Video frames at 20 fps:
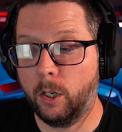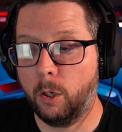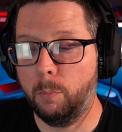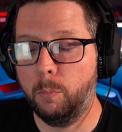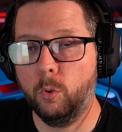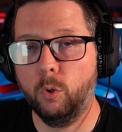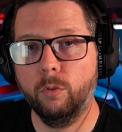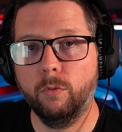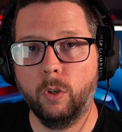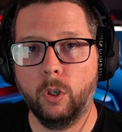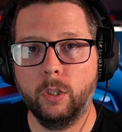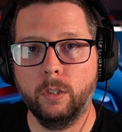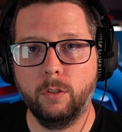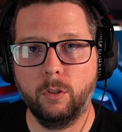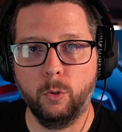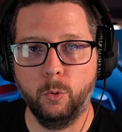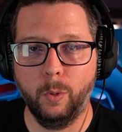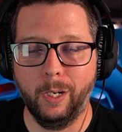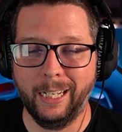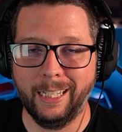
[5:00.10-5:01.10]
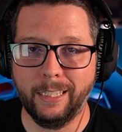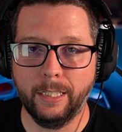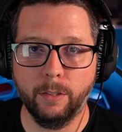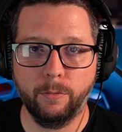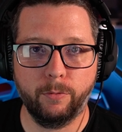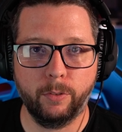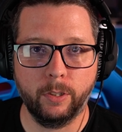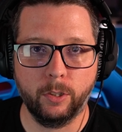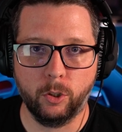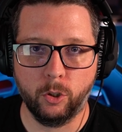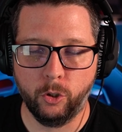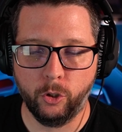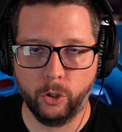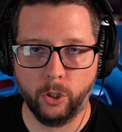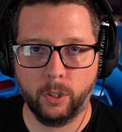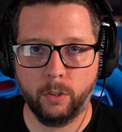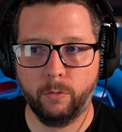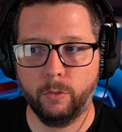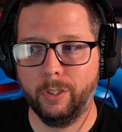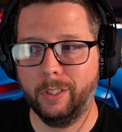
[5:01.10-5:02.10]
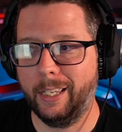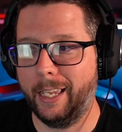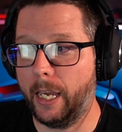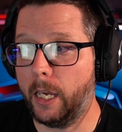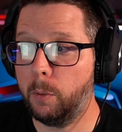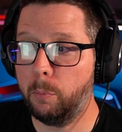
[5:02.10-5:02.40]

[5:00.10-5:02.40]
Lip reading: then I'll move on to a different genre.